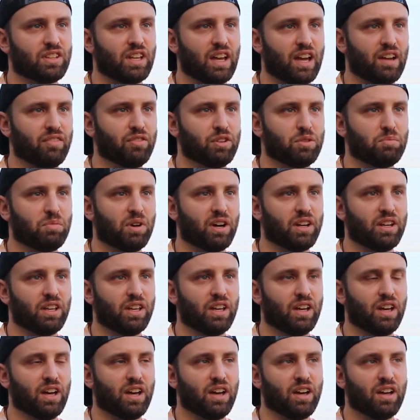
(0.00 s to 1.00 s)
to
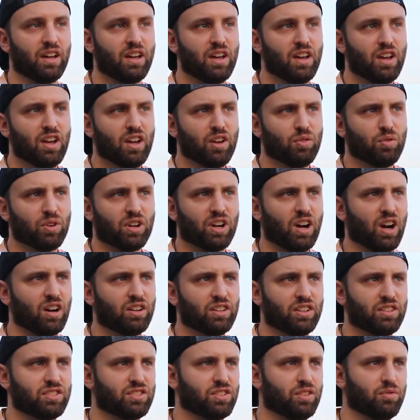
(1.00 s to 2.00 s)
everybody,
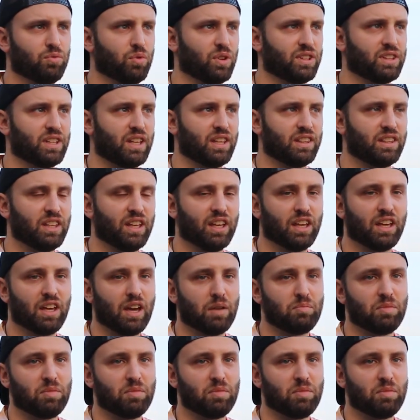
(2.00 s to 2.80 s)
regardless of what they think.